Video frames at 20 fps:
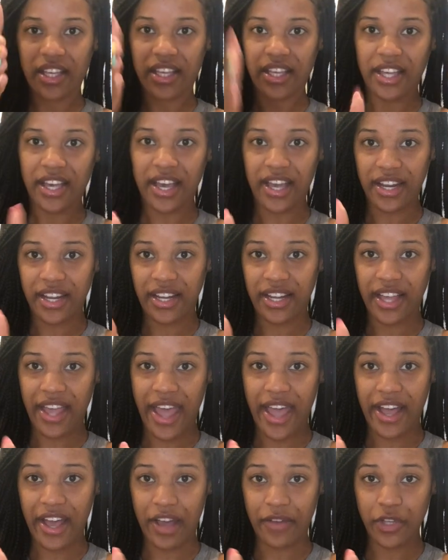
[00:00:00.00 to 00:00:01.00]
cut
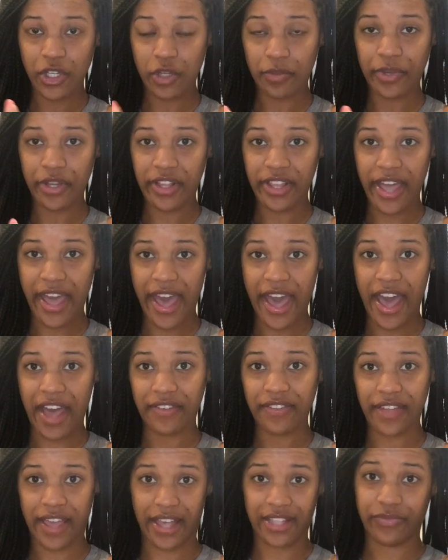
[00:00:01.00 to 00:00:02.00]
your meal in half,
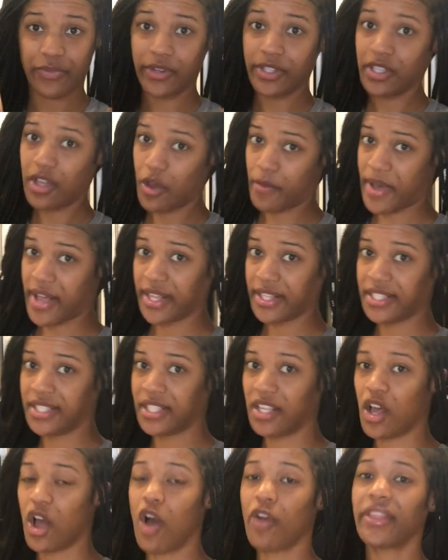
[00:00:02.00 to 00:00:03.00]
ask for a to-go box.
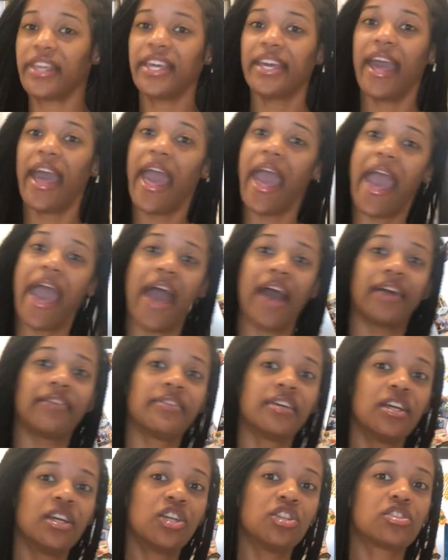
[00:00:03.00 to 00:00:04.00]
Only eat half.
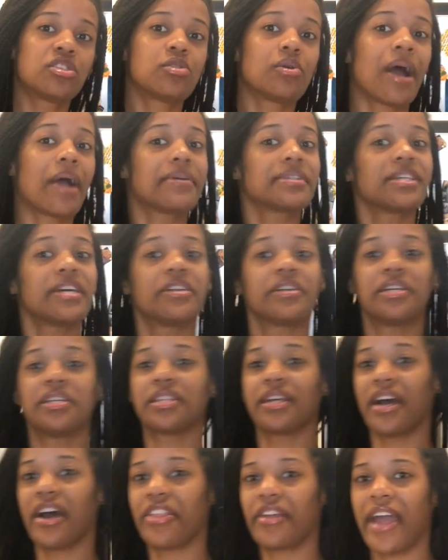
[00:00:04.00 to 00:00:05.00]
2 hours later, eat
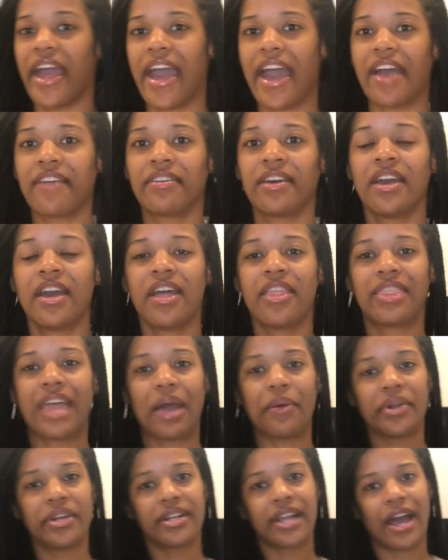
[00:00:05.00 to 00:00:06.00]
the other half. That
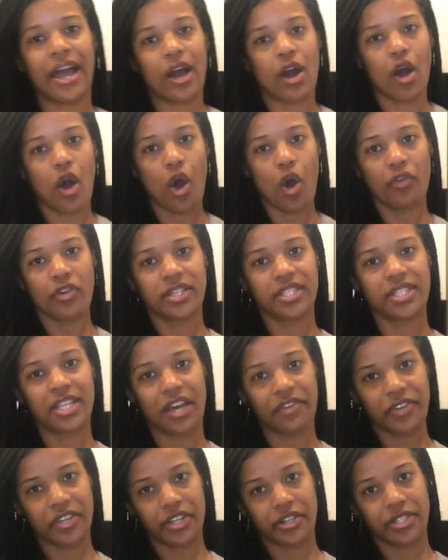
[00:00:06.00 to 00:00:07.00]
way you're not
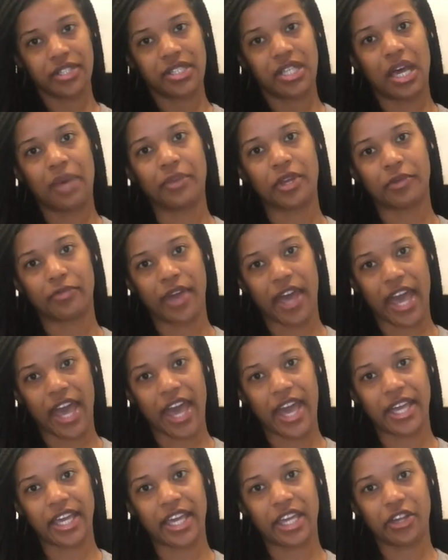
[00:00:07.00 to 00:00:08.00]
overstuffing your stomach
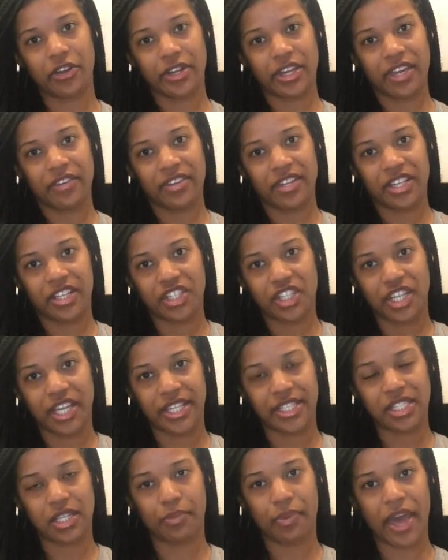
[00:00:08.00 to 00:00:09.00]
bag and you're giving it a chance
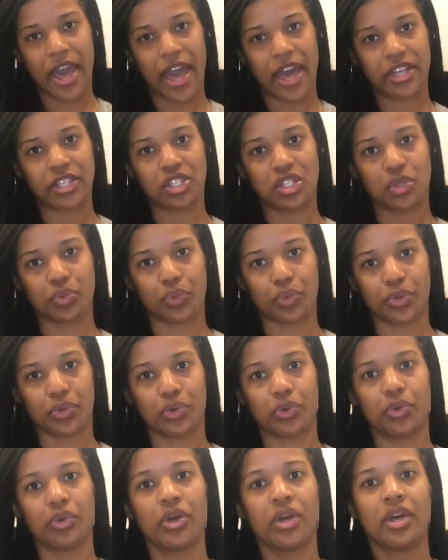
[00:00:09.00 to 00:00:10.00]
to pass
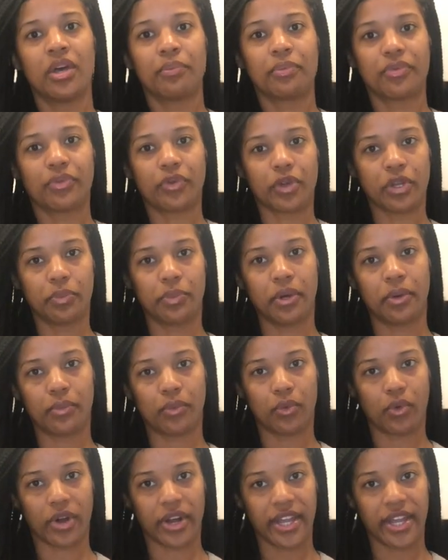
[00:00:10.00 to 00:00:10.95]
through before you put more